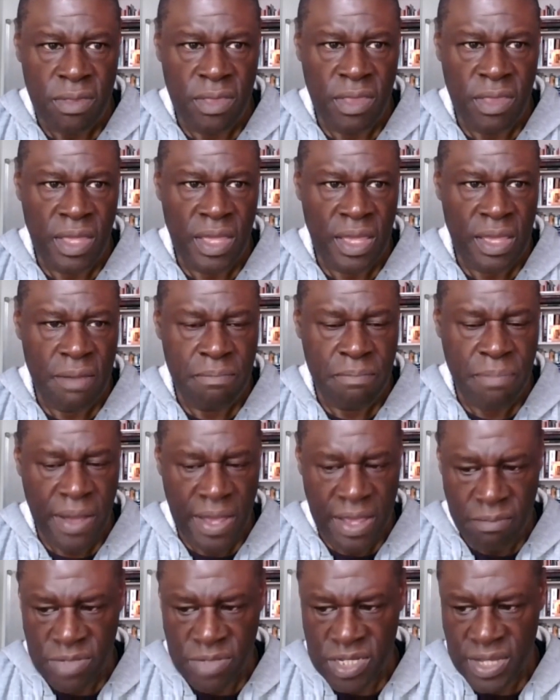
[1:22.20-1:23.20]
the
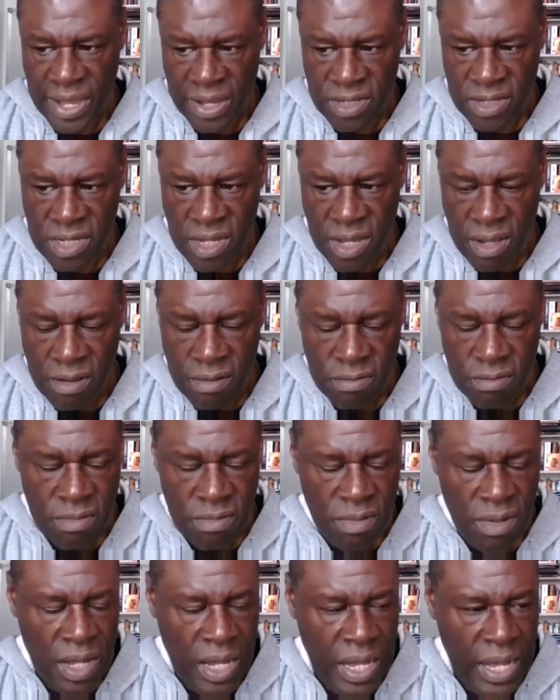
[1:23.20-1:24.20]
BAME sector
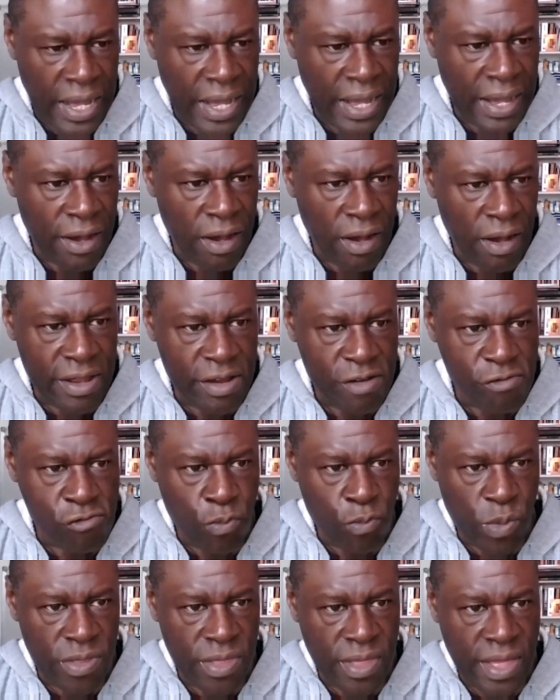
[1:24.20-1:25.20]

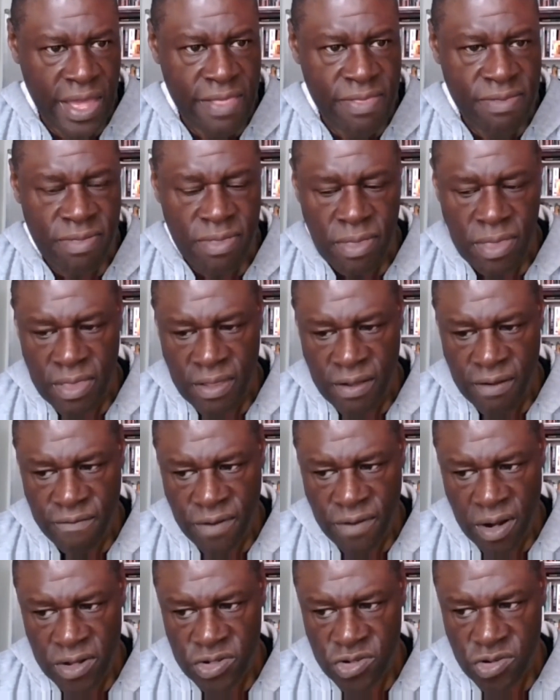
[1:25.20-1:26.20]
within the
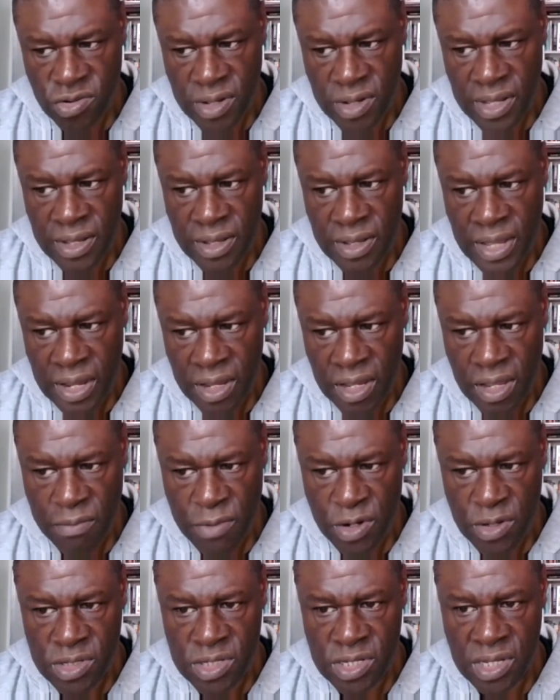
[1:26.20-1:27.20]
voluntary and
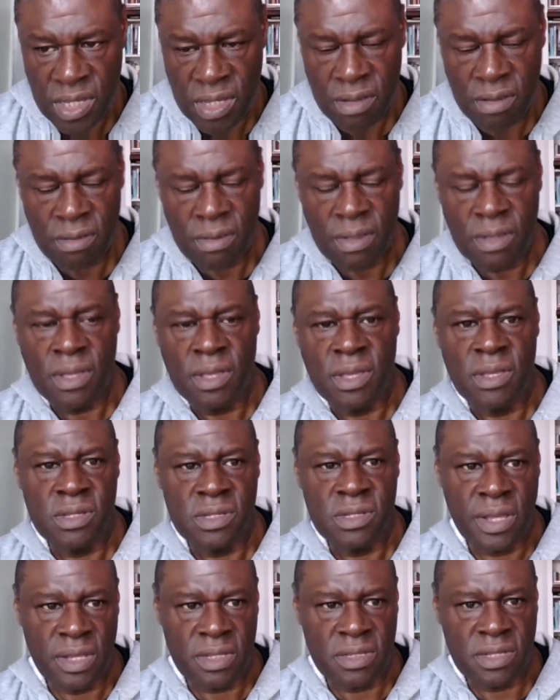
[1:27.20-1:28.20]
community
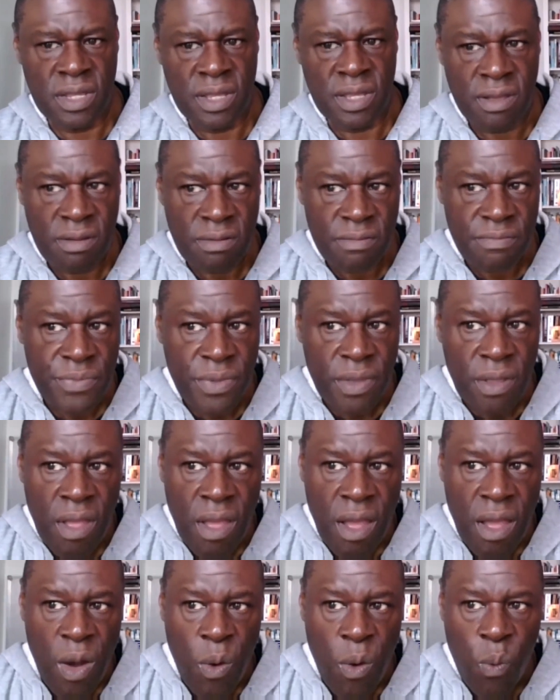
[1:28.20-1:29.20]
sector,
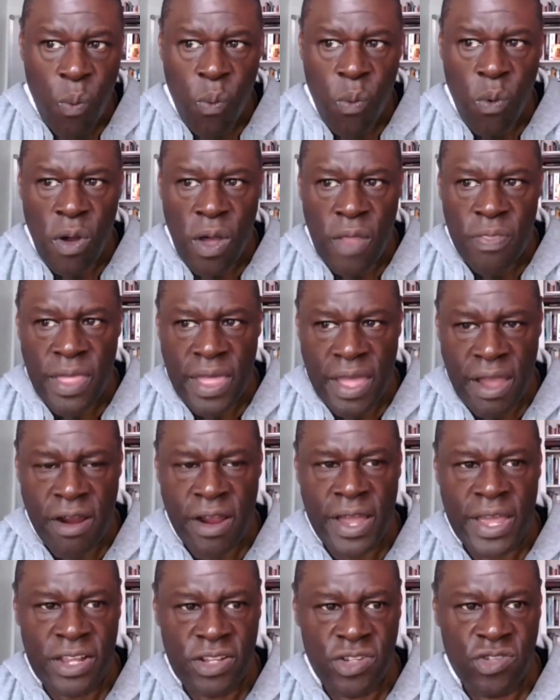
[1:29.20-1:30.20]

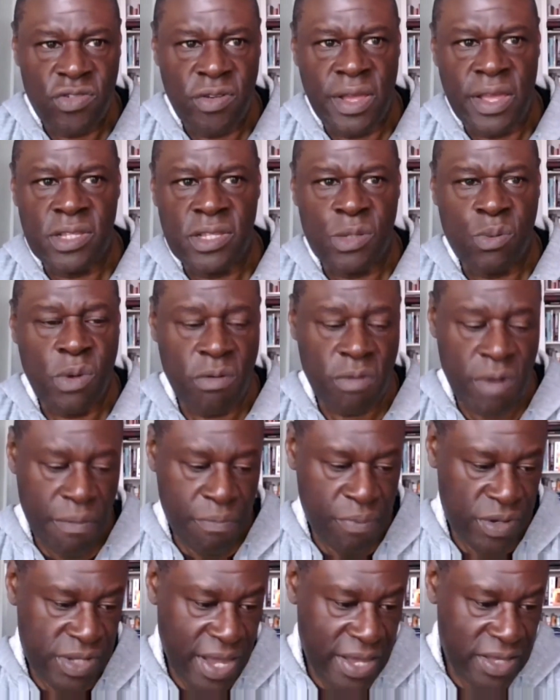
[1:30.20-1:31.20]
their interests were
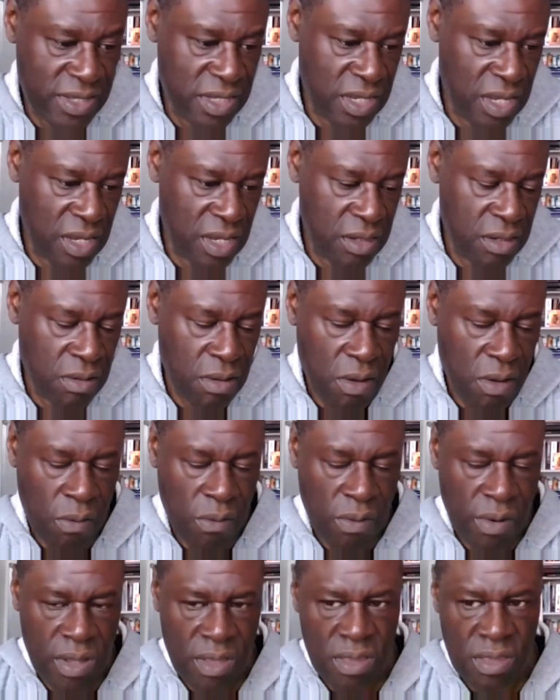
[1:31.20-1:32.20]
represented
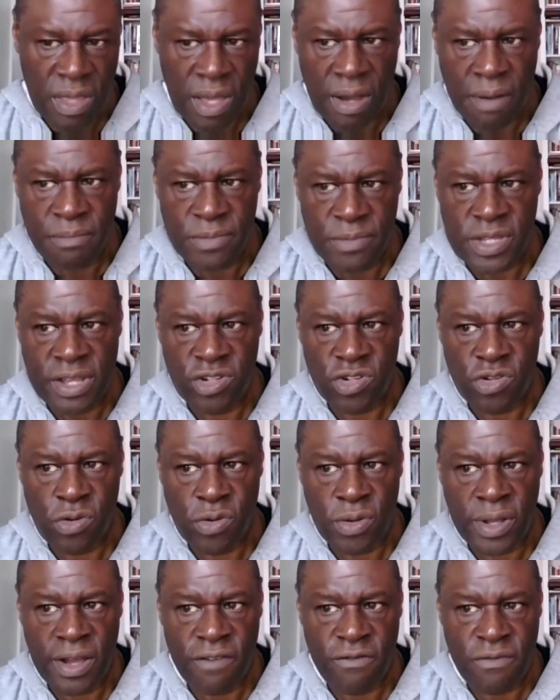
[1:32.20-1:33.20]
with central
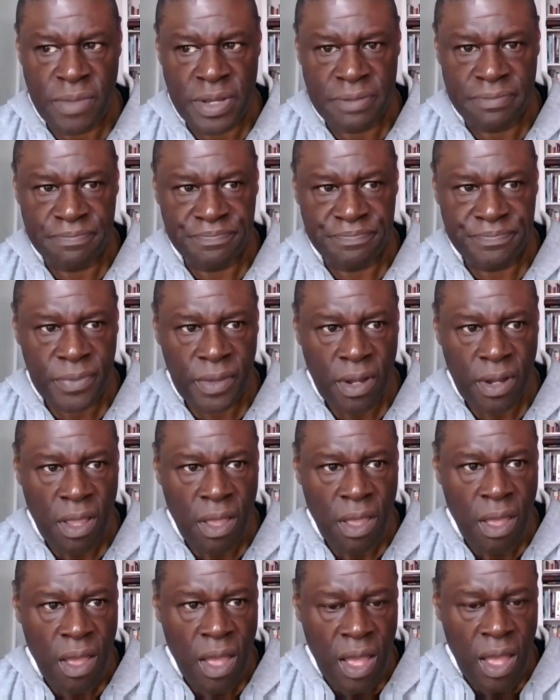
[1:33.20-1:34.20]
government.
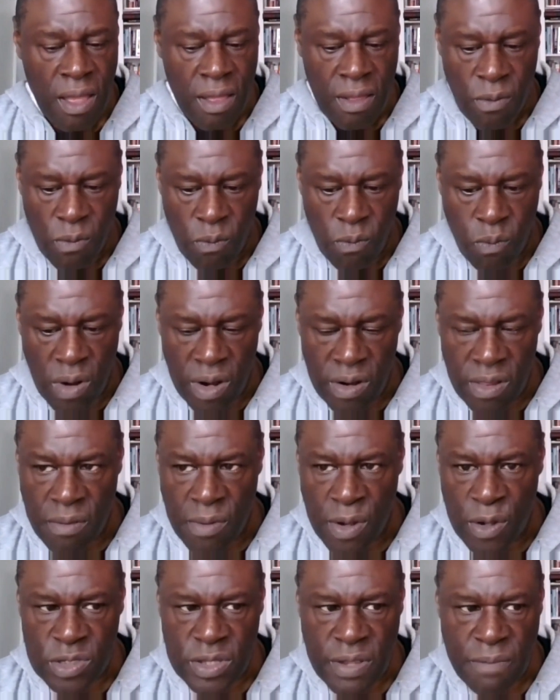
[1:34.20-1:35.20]
One of the
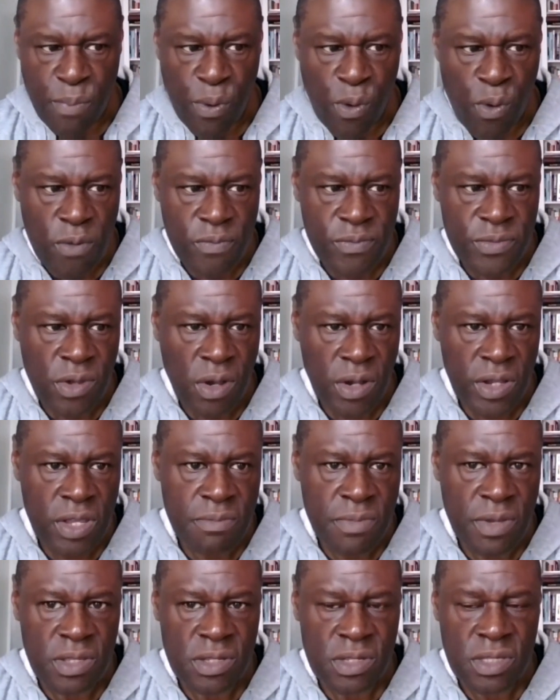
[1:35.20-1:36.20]
most important
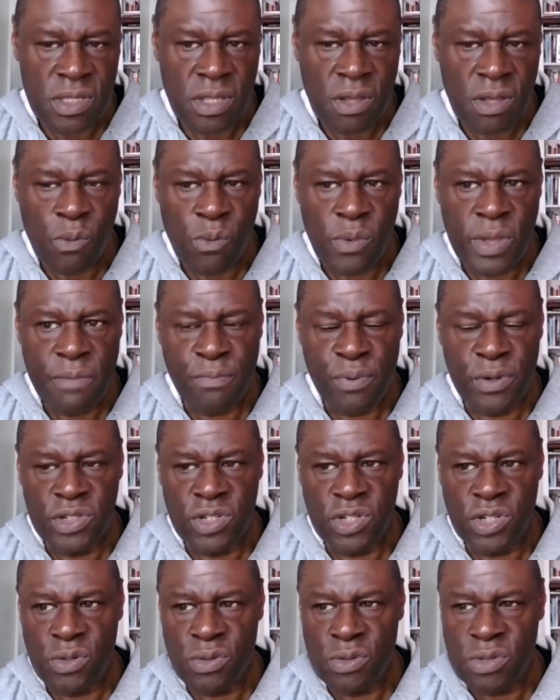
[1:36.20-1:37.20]
documents that we
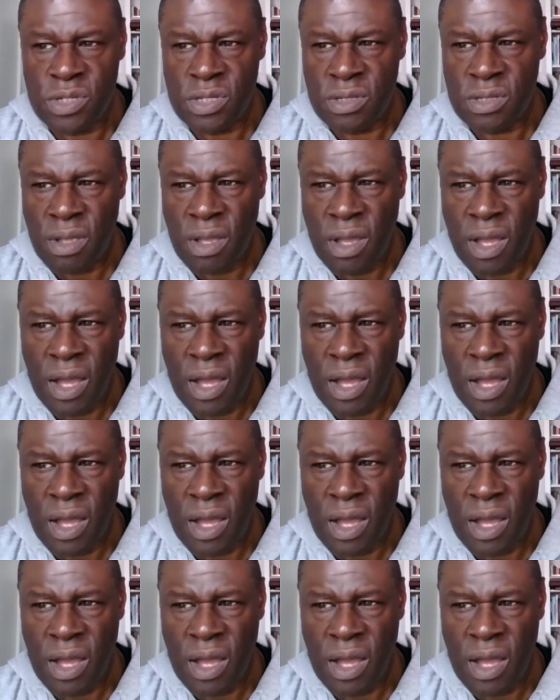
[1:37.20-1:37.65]
produced